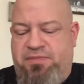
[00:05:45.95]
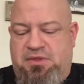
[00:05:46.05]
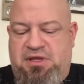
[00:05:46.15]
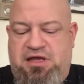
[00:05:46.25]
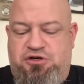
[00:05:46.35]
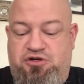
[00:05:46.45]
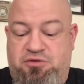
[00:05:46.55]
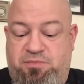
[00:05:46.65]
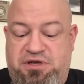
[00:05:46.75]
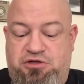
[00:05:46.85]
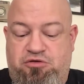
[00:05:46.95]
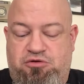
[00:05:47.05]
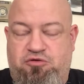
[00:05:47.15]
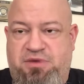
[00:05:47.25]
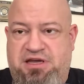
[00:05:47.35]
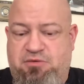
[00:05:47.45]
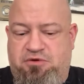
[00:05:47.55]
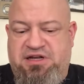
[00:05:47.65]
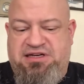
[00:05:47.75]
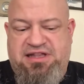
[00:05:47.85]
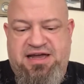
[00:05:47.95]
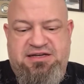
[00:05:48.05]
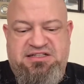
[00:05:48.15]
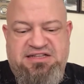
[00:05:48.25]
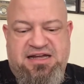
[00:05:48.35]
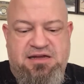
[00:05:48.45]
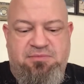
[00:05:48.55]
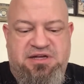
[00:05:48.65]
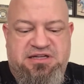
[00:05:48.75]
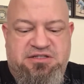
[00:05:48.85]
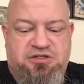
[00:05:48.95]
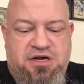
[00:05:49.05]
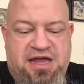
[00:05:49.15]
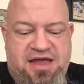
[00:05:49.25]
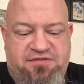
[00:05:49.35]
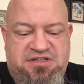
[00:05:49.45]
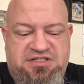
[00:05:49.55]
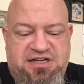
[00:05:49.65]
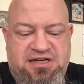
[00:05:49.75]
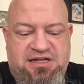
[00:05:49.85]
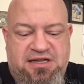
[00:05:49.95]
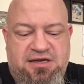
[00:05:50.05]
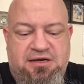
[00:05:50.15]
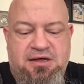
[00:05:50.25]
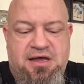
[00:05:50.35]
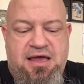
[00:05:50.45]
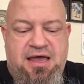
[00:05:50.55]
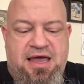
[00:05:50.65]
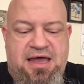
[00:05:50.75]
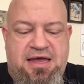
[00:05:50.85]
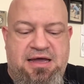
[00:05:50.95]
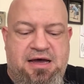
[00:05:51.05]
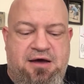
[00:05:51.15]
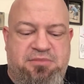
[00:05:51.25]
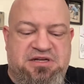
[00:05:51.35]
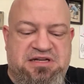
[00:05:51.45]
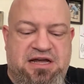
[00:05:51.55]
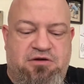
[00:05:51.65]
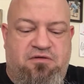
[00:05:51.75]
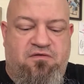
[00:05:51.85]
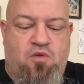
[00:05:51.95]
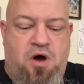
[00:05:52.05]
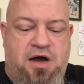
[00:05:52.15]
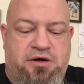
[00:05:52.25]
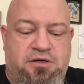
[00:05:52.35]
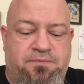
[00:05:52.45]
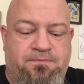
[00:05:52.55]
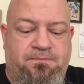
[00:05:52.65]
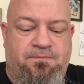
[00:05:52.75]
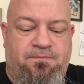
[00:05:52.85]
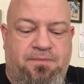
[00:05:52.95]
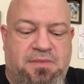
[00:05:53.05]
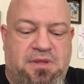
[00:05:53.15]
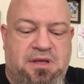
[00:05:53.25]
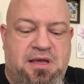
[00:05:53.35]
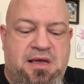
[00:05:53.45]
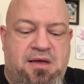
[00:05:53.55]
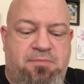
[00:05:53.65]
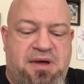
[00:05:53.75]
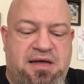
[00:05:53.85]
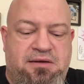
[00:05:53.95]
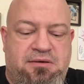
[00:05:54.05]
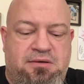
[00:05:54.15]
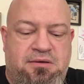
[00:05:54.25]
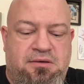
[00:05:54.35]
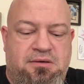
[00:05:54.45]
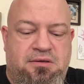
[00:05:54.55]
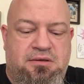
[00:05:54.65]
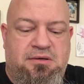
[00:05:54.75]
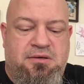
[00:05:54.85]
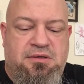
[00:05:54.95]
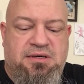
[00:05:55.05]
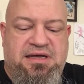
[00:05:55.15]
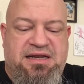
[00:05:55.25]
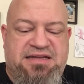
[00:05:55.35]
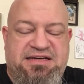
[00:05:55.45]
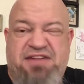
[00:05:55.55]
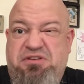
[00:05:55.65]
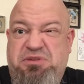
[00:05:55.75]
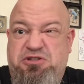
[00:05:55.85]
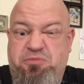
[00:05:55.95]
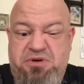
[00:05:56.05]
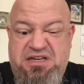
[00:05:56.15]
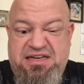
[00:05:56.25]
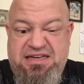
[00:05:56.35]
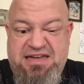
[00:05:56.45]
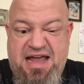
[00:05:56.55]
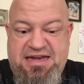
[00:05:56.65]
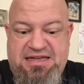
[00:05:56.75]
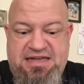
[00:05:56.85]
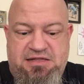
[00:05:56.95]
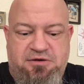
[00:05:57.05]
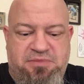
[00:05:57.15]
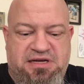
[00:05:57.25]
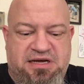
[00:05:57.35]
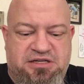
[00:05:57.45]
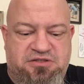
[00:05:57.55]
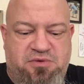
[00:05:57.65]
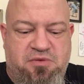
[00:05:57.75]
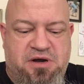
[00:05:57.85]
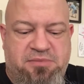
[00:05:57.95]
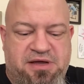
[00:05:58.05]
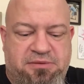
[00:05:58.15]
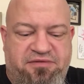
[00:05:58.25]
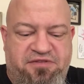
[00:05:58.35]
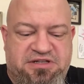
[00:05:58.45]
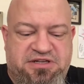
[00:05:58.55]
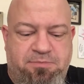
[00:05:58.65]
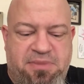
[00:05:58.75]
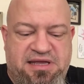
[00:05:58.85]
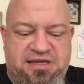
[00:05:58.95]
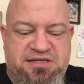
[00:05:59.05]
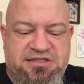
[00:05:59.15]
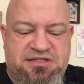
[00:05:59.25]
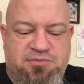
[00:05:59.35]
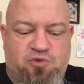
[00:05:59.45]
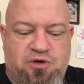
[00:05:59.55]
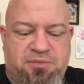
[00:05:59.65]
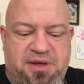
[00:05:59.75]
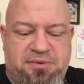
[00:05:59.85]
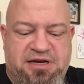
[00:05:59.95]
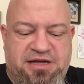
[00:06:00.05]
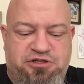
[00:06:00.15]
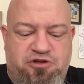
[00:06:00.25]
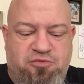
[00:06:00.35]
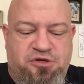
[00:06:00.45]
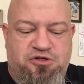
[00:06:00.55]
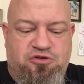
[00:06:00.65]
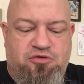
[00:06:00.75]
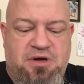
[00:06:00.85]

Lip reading: It shouldn't be too big, and we'll get to that in a second, because it's going to have to sit in a container of water. But it doesn't have to be super teeny tiny either, because we want to be able to fit some beads and some wood and maybe an ice cube or 2